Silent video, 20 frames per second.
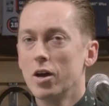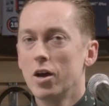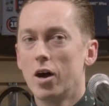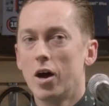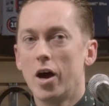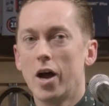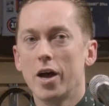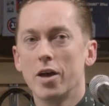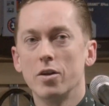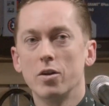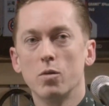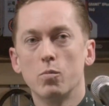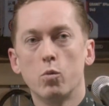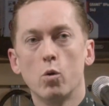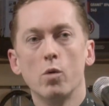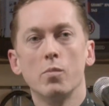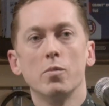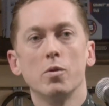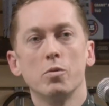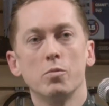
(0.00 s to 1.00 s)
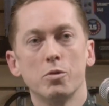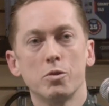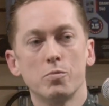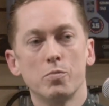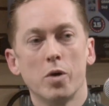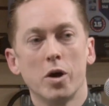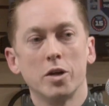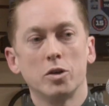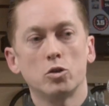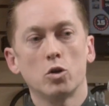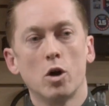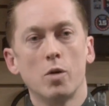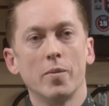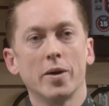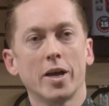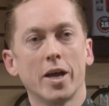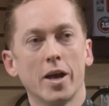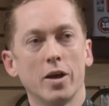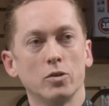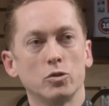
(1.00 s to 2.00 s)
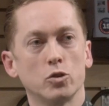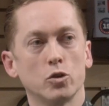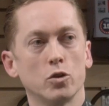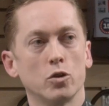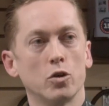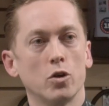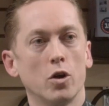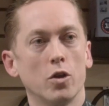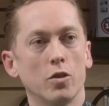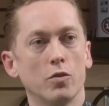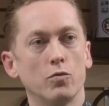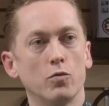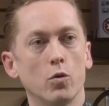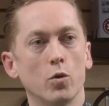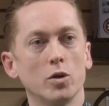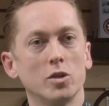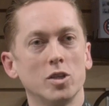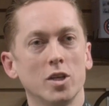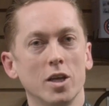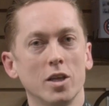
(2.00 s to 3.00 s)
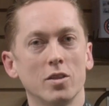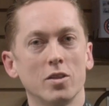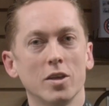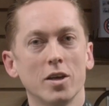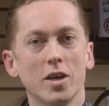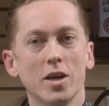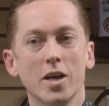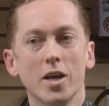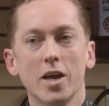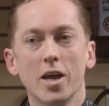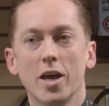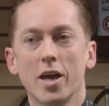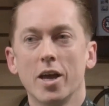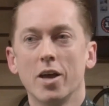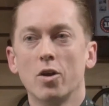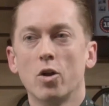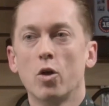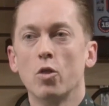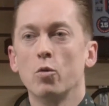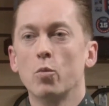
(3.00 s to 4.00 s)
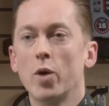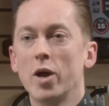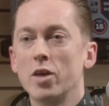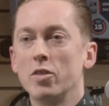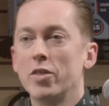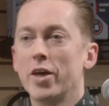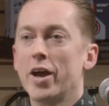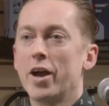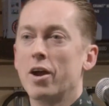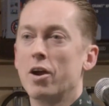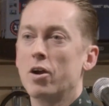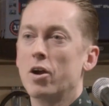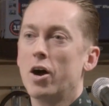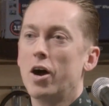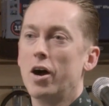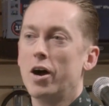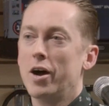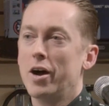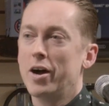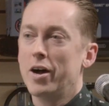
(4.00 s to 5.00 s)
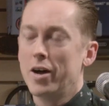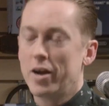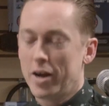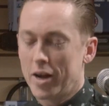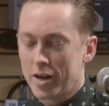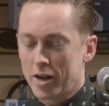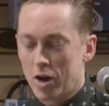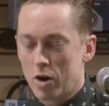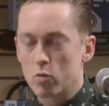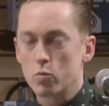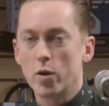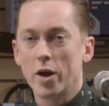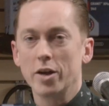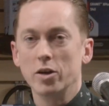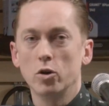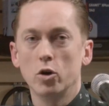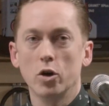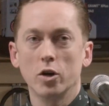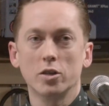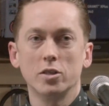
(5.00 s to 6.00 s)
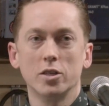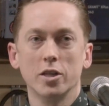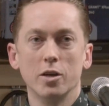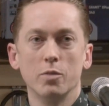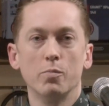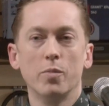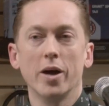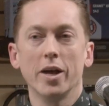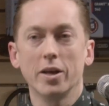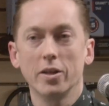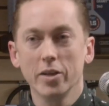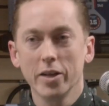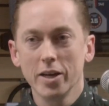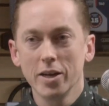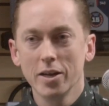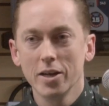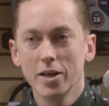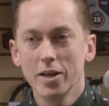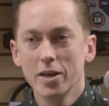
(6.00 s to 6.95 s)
I had an appointment with my trauma counselor on the 14th, and on the way there, I got right hooked in a bike lane.